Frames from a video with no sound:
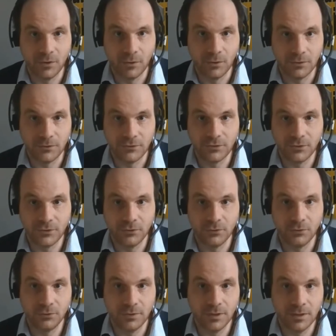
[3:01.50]

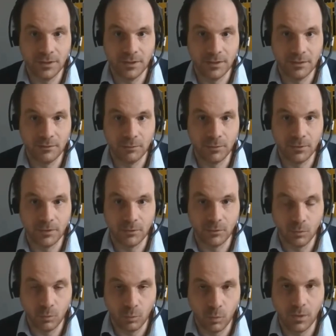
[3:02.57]
also uh, wh
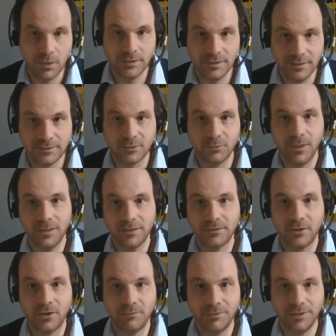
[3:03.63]
what is quite
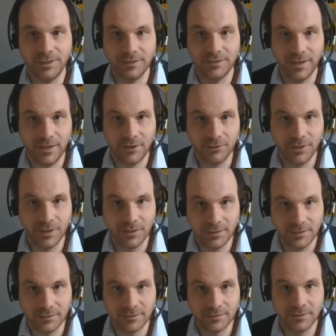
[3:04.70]
common in the area
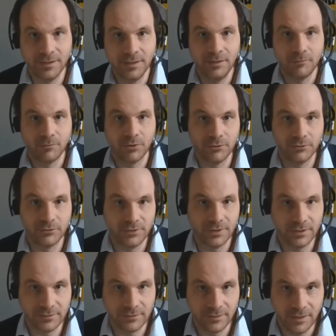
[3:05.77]
is
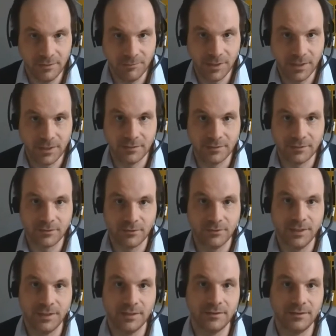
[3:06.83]
projects aiming at
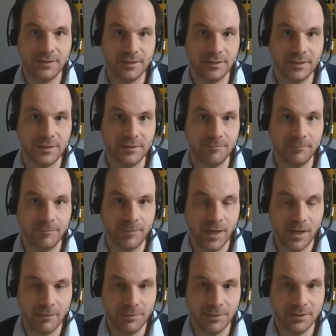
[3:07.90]
connecting um,
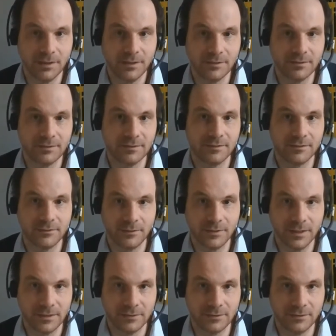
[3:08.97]
habitats
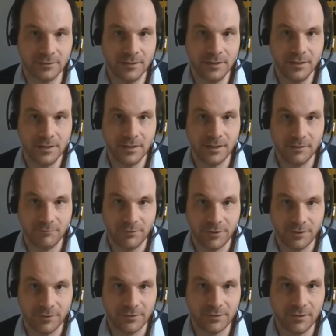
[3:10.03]
together and
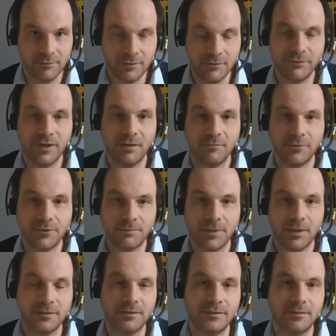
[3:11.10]
where several farmers
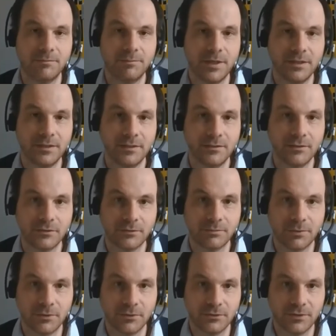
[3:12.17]
participate in those
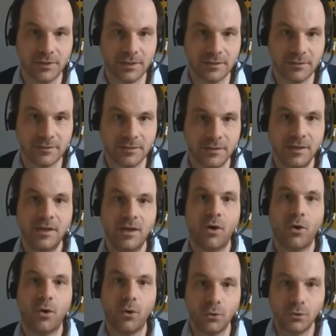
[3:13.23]
projects.
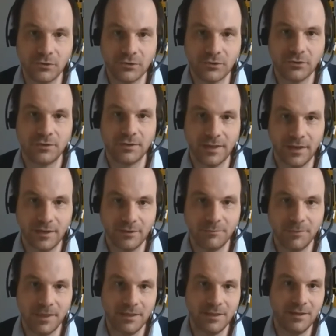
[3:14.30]
Also there
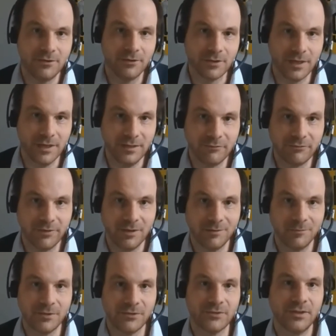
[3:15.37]
mainly organic
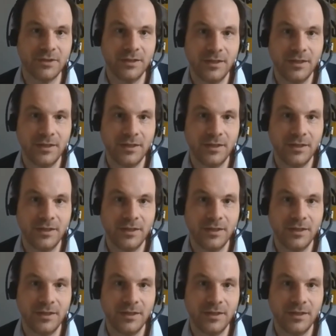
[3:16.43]
farmers